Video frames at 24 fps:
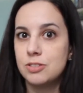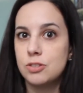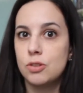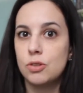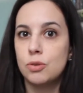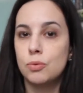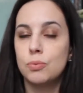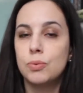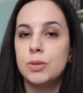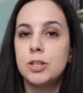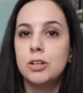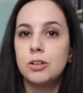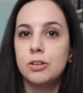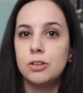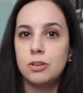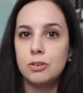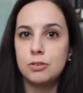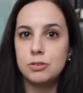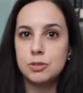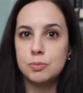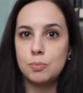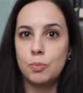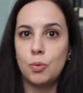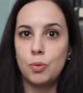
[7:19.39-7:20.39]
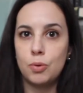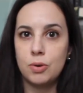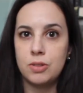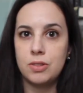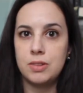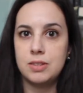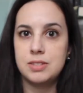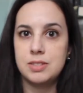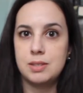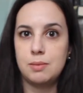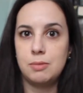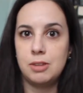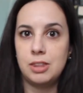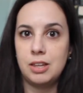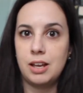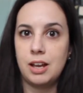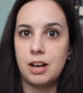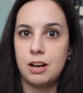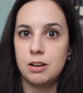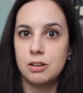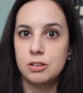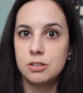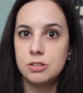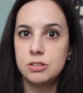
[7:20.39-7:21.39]
So the reader knows more than some of the
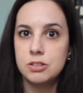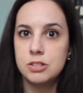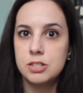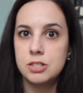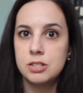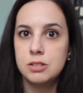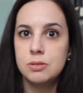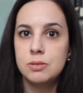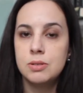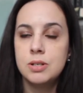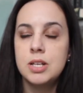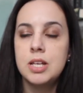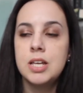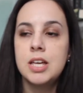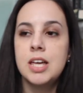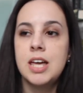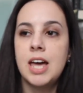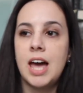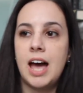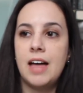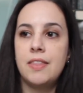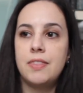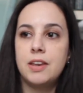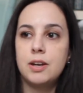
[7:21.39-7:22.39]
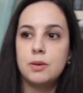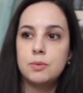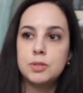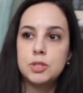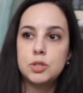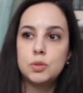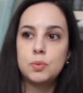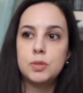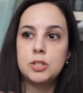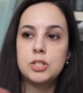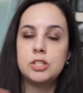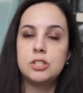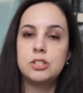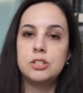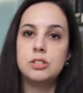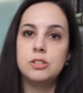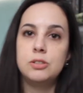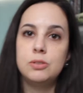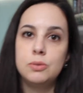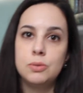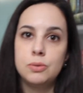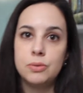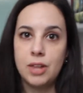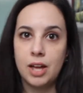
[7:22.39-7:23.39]
characters do. And then it would switch
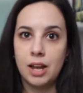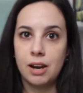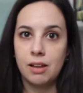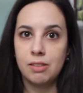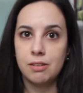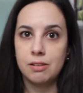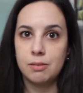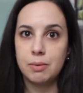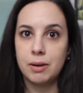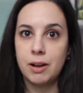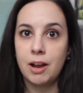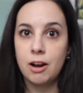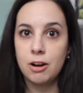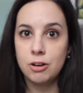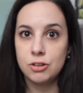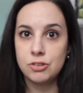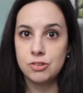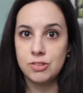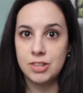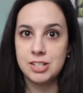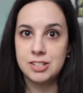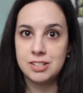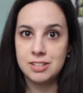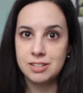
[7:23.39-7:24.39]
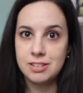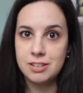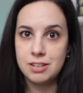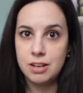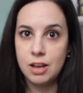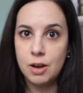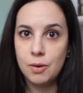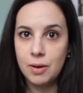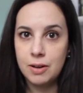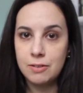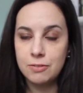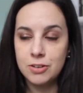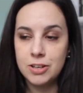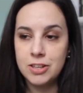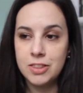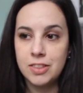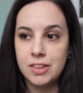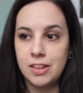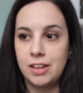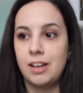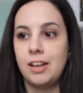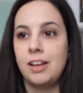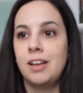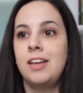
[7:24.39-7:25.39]
to that other character that doesn't know
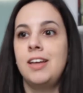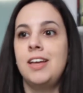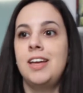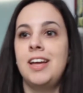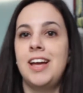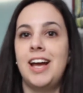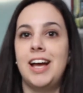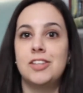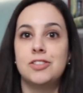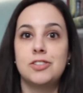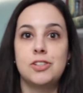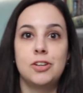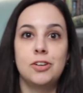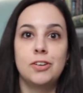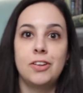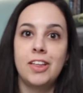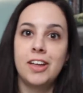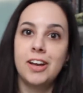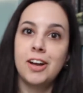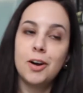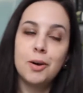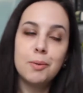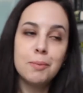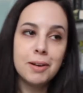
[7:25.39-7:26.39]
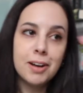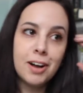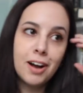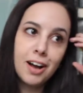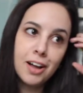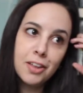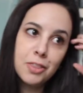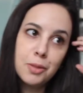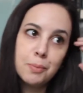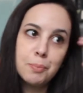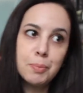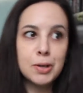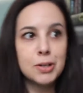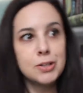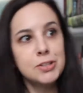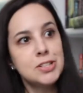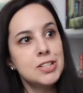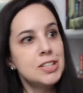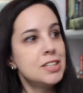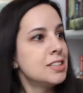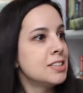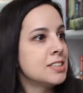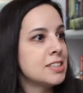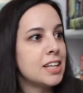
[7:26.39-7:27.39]
everything. And so you're like, oh my god, the
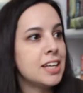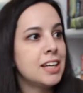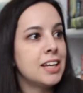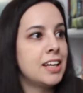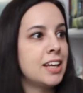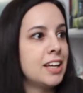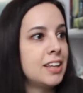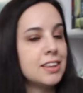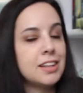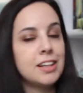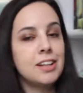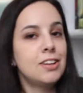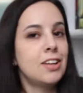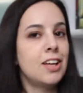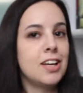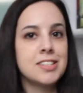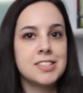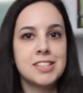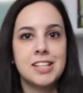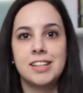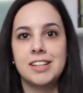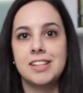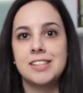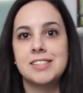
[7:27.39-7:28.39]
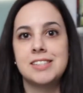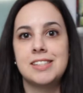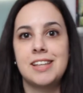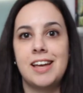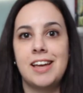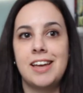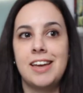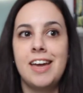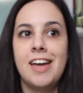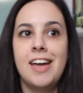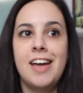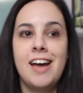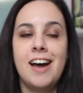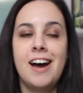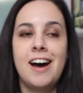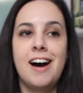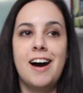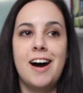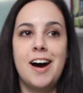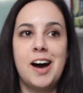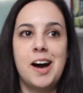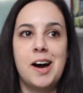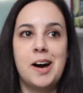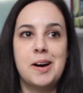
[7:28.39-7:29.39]
person's like in the closet, let's say.
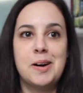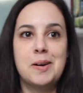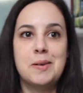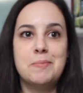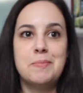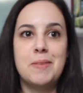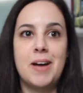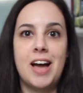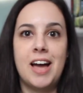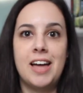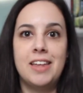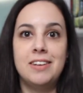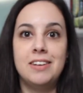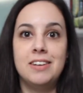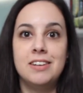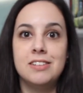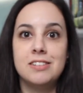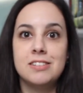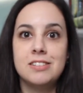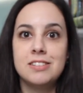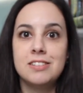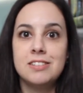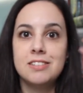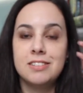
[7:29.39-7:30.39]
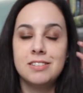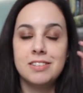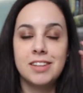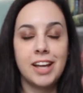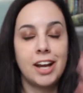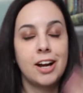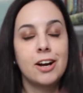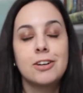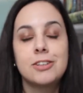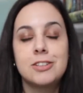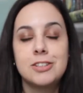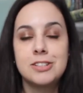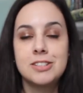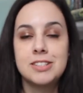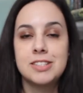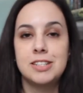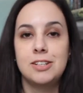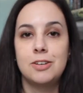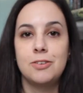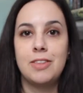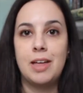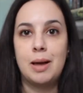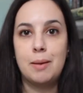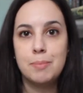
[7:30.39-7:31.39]
And the character doesn't
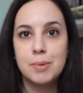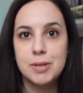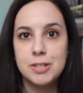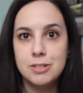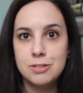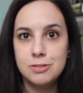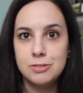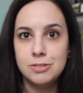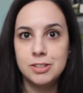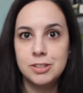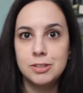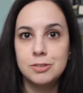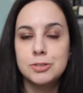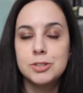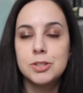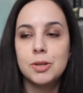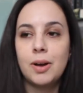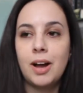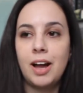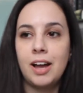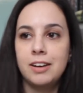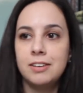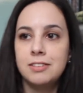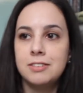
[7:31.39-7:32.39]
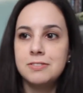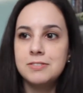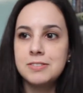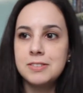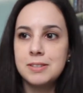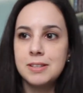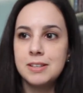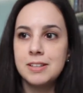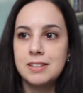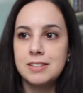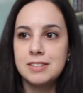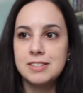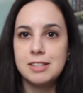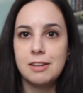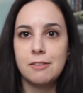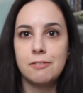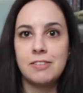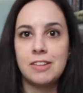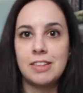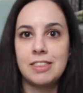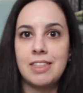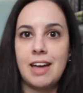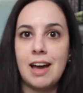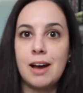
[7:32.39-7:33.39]
know that, but you do. So kind of stuff
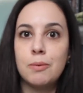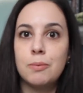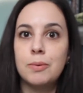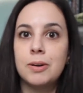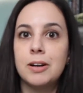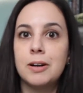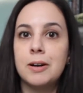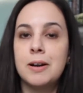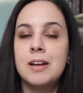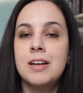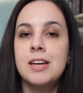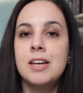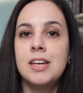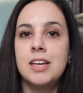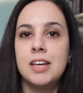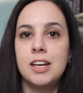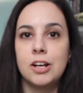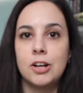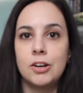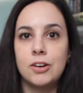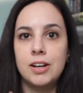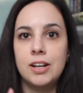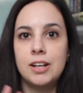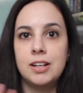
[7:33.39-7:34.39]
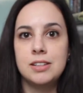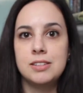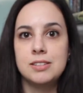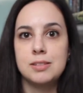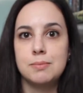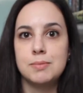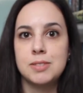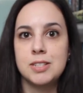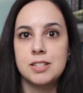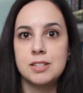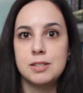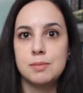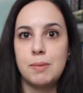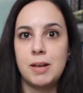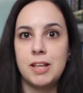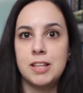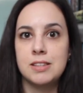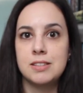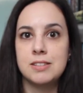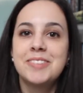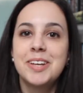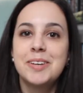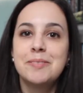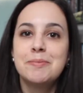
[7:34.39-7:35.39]
like that where it created some
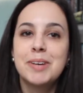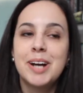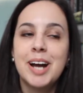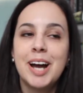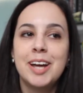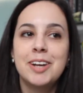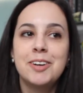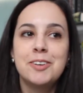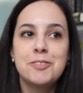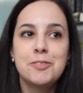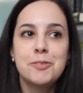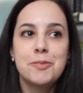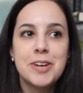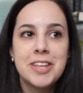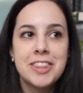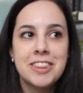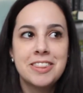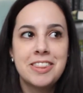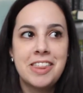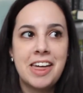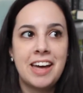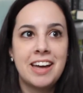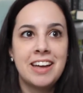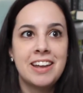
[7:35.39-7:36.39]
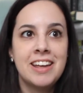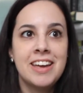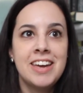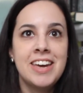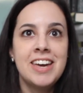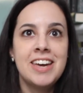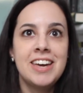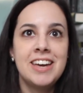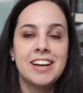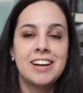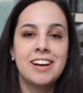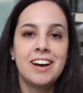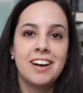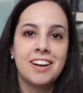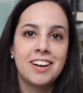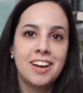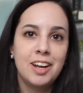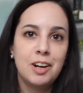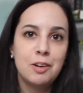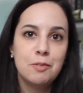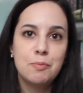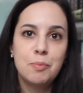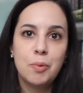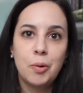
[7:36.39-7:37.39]
suspense. But kind of with that, it got
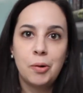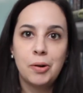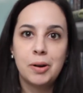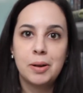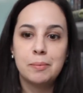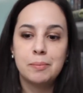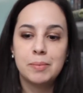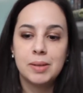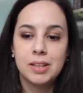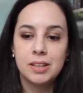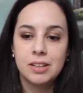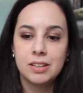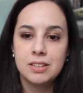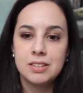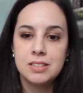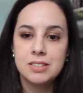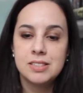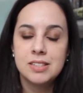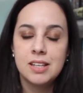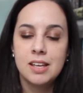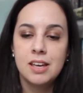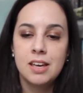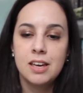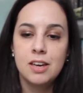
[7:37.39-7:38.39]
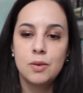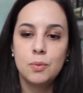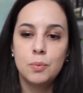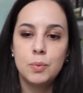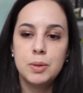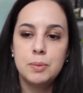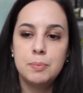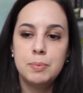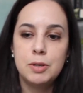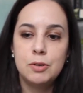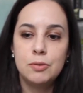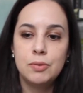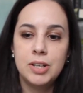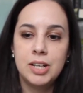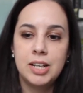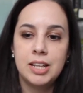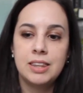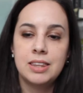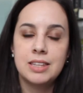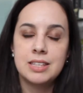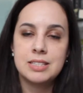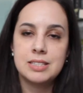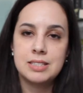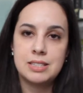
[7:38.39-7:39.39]
kind of boring because we'd be
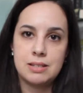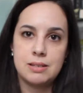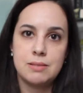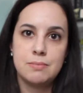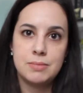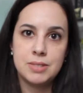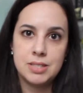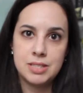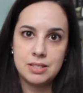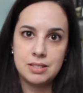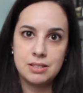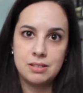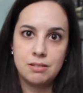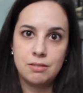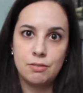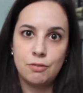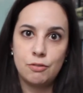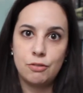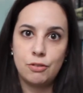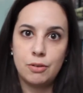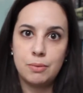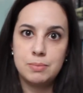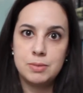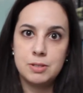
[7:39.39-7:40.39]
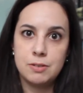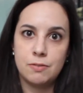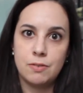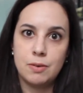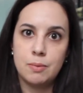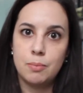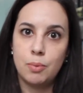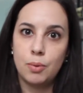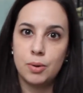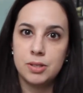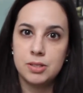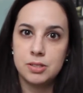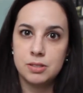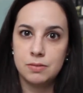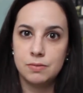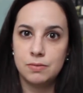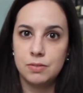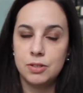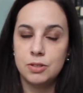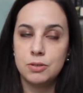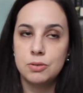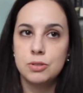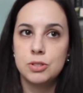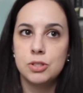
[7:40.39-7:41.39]
reading the same scene from different points of
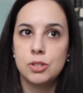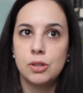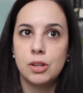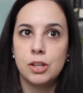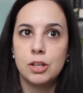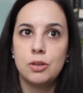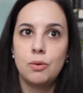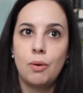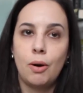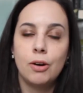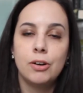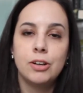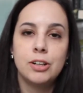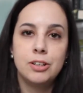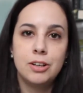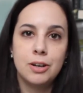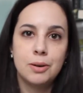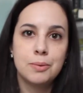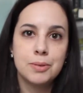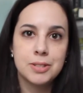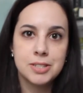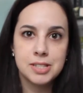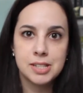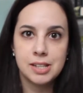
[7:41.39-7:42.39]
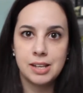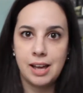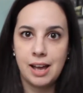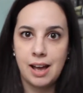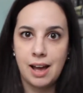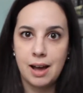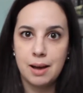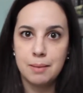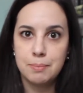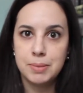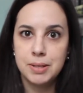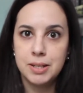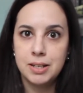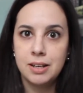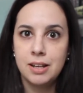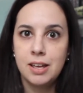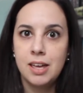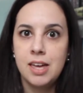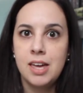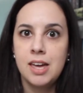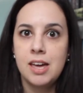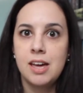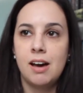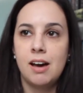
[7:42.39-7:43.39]
view. So like you already know what's gonna happen.
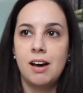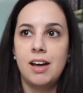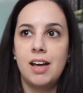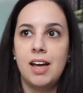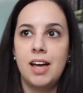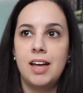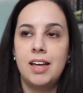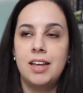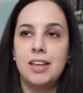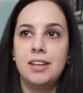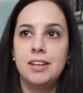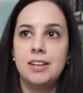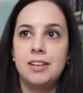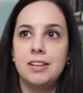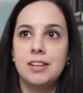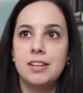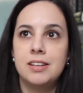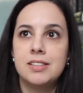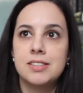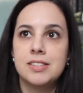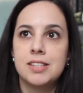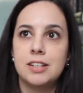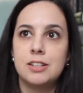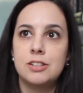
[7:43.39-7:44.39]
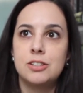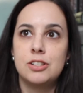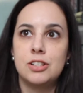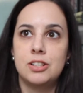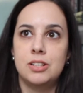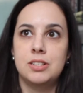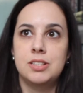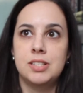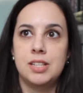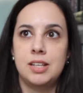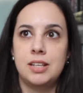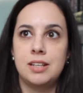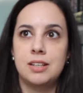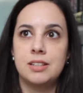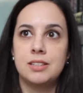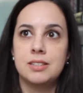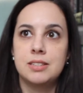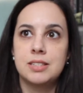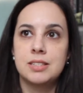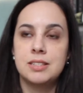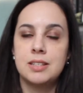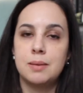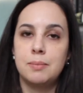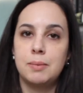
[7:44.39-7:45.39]
And instead of just like
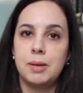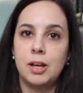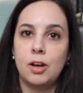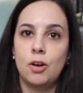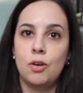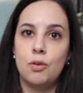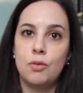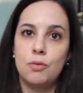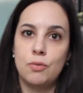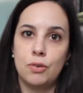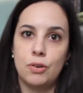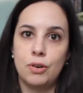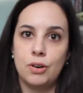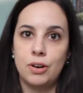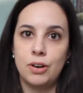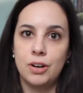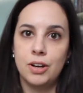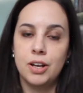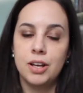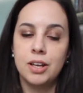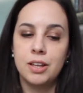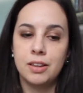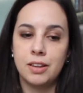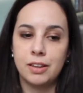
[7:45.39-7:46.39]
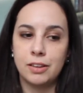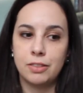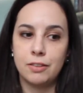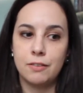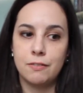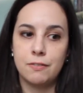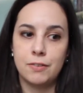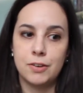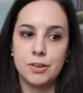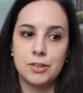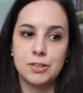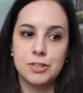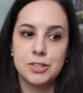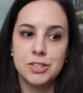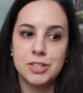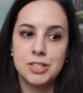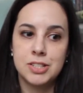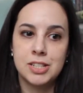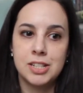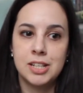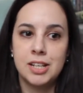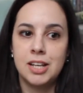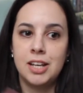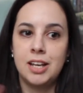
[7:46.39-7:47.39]
skimming over like the
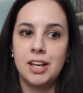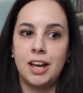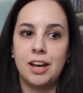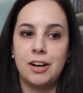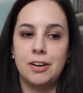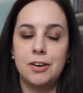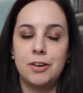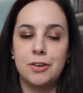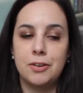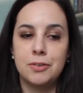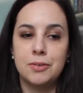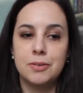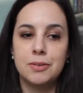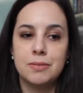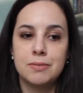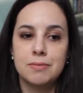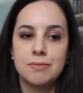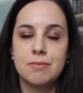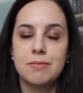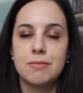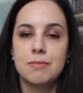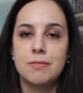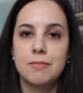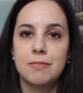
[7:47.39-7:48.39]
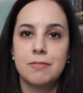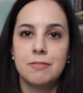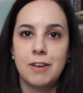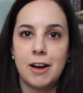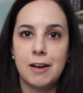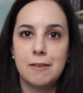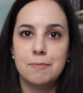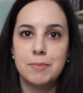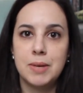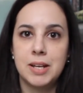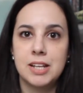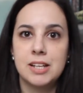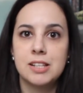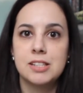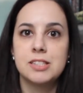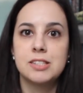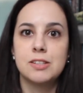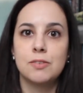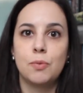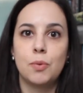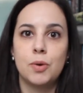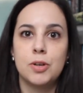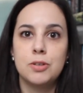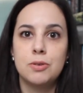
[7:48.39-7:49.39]
first, I don't know, 5 minutes
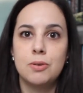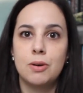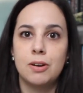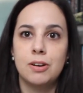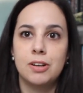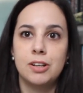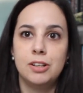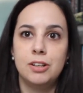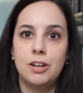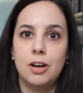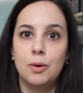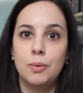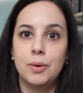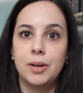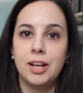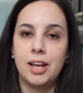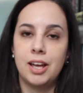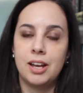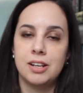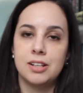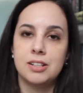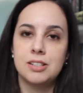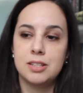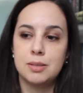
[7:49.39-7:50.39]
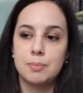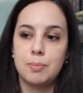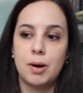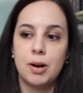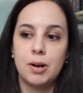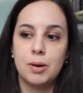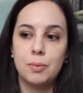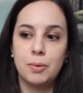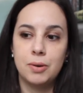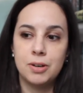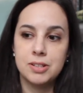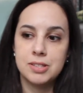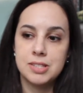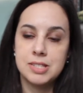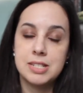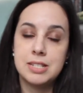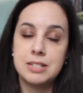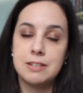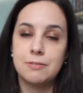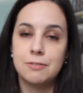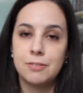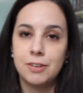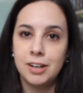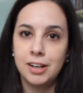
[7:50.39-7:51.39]
of what you already know and getting to the part where it's
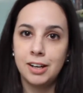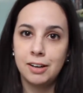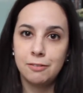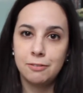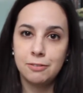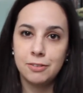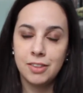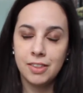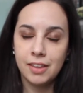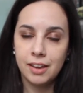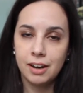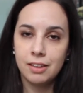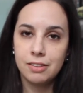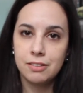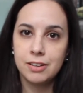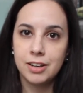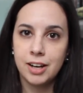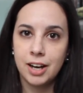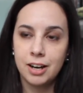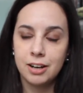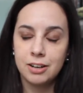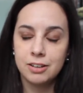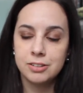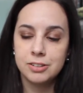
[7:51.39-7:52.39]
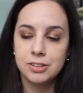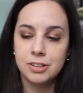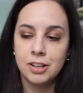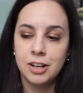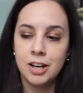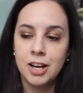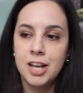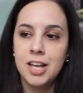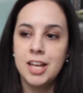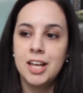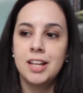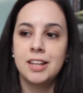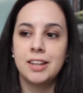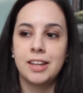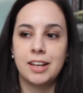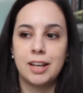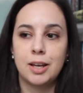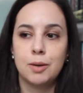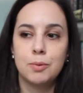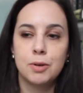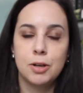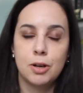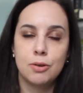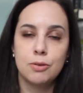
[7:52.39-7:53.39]
different for that other character, like
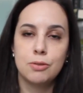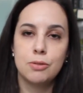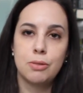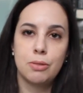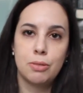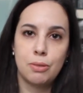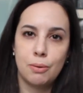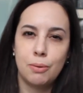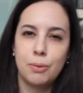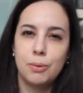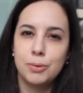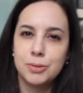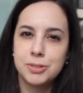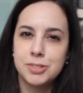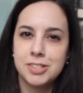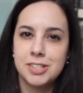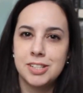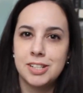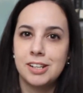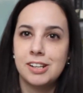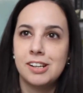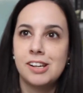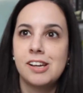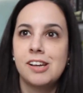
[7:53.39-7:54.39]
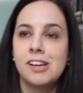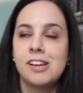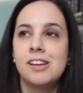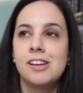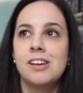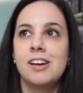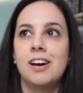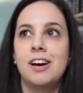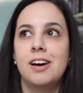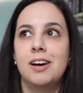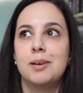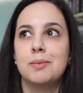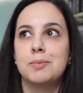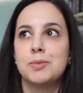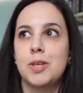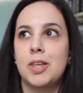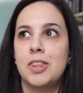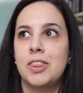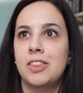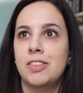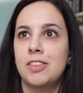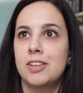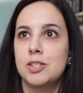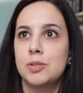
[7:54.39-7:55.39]
it would go through the whole scene. So I
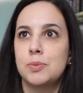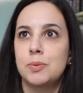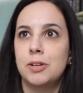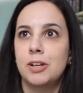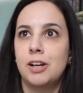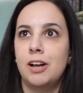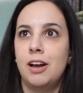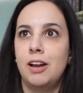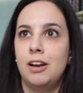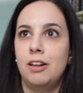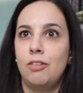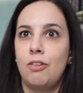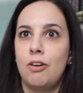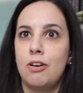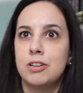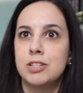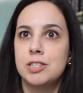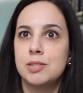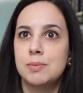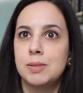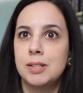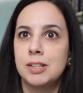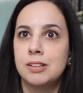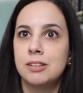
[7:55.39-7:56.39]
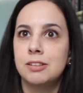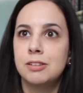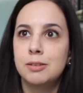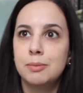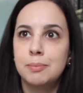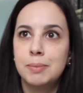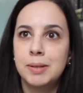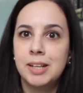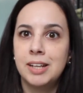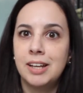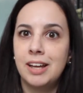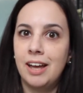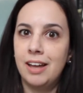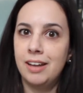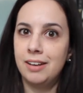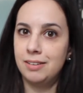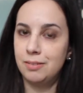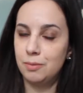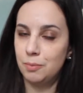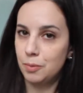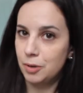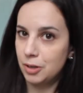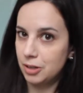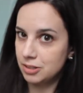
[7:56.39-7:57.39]
think that's where it kind of lost me a little bit,
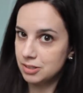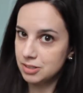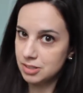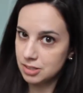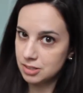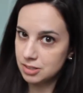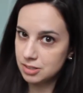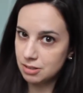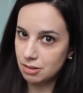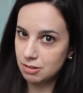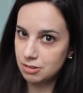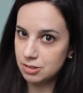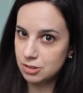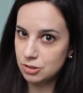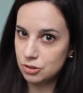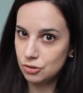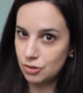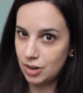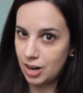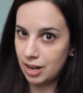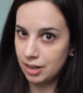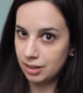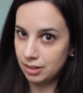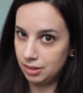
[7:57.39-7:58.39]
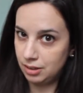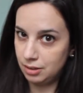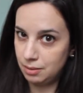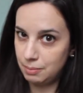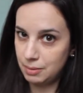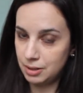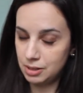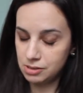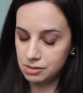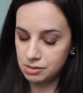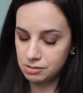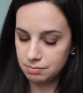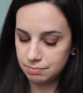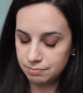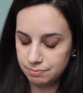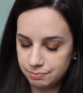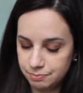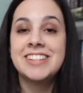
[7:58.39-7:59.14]
and where it did start to drag in the middle.